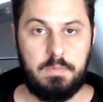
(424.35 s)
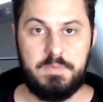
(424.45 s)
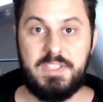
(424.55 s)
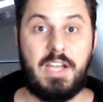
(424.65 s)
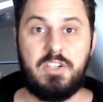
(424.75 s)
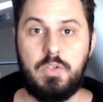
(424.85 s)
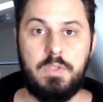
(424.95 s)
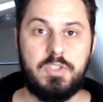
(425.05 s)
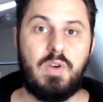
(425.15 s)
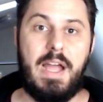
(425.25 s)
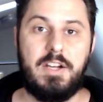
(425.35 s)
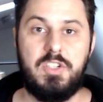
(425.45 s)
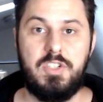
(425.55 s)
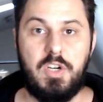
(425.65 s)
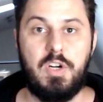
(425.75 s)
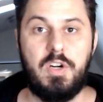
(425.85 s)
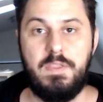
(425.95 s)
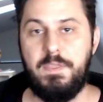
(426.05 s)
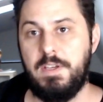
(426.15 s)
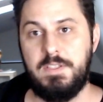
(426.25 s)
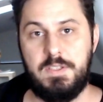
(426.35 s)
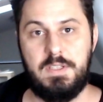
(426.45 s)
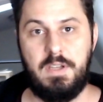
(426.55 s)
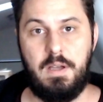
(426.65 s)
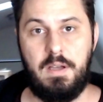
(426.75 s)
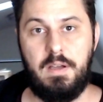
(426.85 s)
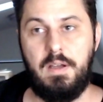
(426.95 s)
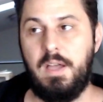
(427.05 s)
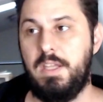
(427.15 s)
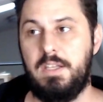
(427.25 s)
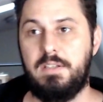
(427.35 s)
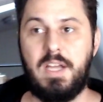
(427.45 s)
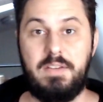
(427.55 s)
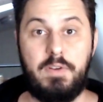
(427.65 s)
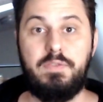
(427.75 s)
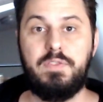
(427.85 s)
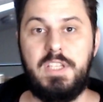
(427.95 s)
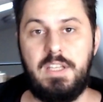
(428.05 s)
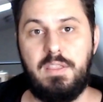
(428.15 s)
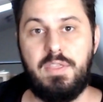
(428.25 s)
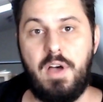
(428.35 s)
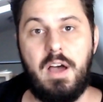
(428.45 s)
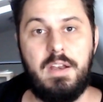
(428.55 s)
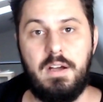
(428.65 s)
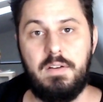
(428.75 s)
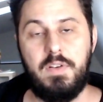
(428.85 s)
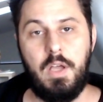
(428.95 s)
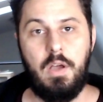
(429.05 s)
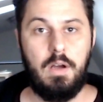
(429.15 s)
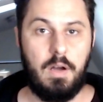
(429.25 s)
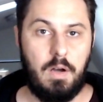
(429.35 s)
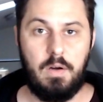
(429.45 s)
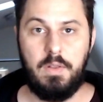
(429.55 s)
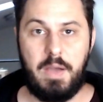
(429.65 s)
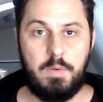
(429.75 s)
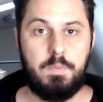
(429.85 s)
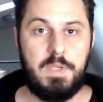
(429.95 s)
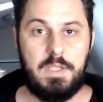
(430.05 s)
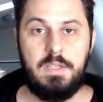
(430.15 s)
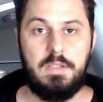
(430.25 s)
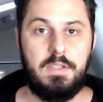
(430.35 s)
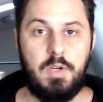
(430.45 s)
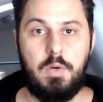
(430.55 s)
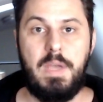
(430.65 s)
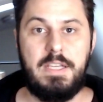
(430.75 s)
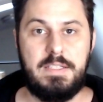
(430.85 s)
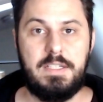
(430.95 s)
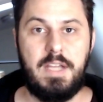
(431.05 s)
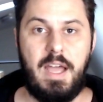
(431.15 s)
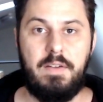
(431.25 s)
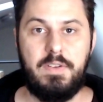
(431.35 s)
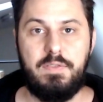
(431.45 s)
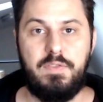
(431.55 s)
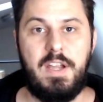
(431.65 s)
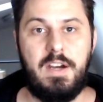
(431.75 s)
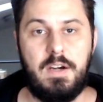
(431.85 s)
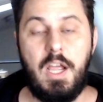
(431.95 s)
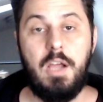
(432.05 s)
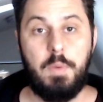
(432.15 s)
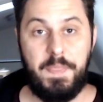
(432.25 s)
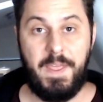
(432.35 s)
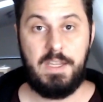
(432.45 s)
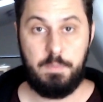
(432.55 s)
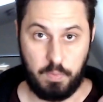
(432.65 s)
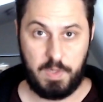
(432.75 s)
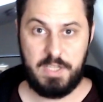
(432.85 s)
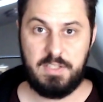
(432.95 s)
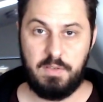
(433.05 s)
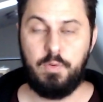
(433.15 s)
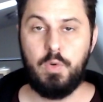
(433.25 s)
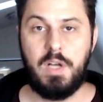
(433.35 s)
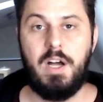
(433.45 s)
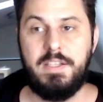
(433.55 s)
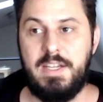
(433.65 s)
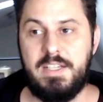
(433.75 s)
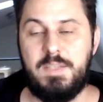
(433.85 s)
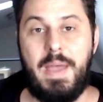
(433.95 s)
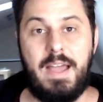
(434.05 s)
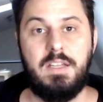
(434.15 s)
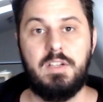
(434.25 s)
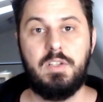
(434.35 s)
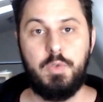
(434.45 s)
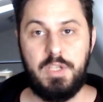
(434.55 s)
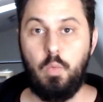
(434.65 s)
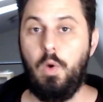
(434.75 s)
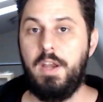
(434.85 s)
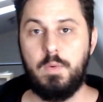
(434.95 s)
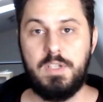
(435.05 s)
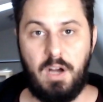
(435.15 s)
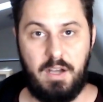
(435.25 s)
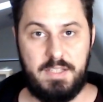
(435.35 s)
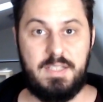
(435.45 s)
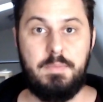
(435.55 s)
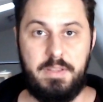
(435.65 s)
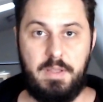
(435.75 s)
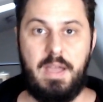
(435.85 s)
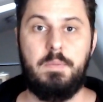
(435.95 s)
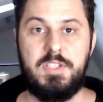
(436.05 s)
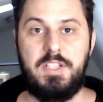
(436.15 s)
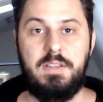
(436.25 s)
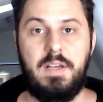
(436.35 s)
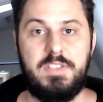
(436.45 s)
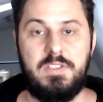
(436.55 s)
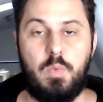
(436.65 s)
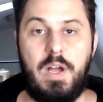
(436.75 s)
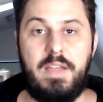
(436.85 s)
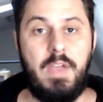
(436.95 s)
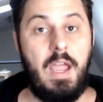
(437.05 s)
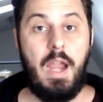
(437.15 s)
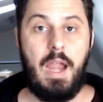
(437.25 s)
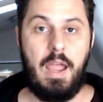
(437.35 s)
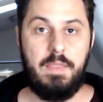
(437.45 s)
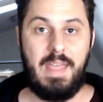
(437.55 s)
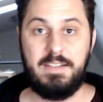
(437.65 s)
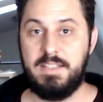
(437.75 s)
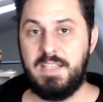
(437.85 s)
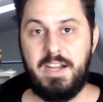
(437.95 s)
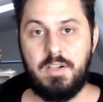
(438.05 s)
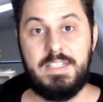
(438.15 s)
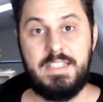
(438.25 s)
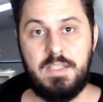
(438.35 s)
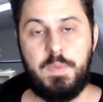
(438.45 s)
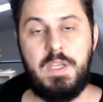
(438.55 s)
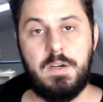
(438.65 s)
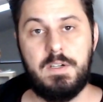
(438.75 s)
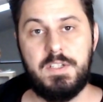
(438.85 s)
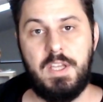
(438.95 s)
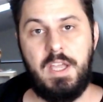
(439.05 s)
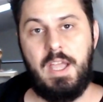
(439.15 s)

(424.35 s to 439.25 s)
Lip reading: sexual attraction to her, and thinks in kind of a fleeting thought of, oh, that would be, amazing to have an affair. But then he brings the full context back, including what it would cost him and how much he loves his wife, and that desire disappears.